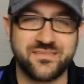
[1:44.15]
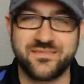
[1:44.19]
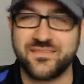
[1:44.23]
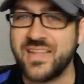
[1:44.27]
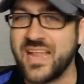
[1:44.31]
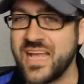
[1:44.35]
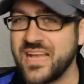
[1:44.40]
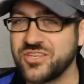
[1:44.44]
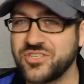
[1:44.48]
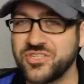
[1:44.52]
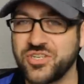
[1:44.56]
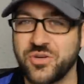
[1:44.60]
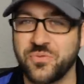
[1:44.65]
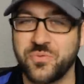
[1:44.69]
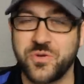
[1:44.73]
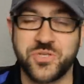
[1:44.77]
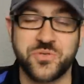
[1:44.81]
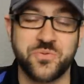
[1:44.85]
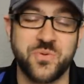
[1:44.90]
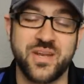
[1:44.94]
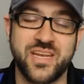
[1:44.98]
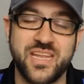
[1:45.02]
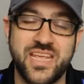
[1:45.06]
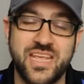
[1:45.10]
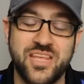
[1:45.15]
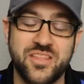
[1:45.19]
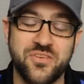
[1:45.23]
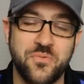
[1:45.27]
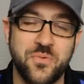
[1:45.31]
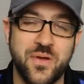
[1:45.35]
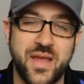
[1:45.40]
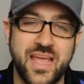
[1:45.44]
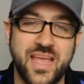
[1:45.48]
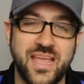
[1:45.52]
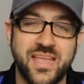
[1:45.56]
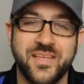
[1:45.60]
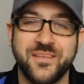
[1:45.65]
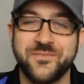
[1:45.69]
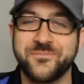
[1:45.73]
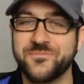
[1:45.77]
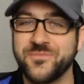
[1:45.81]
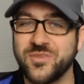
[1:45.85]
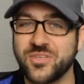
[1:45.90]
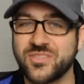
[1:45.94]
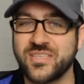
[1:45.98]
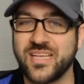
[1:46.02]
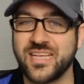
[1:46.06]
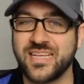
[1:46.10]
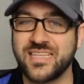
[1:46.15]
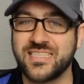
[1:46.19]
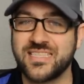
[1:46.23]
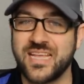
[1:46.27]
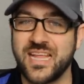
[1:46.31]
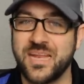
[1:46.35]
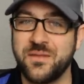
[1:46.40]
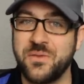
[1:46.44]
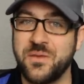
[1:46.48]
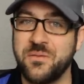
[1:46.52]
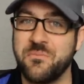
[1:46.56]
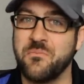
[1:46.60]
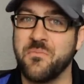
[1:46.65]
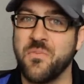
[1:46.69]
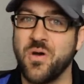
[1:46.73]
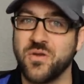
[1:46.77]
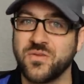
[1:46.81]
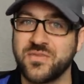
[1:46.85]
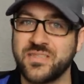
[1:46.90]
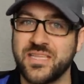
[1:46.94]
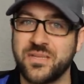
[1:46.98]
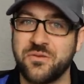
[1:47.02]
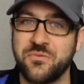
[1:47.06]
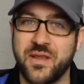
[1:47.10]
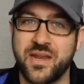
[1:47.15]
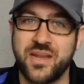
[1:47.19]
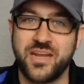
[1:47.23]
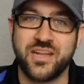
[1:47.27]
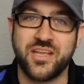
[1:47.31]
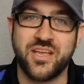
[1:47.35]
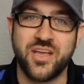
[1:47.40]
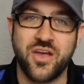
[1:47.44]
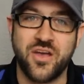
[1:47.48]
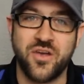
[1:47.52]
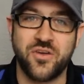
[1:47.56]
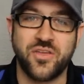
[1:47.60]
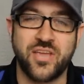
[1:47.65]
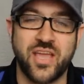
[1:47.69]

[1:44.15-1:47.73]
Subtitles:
Not sure which one. Either way, looks like it's going to be mostly ready to go.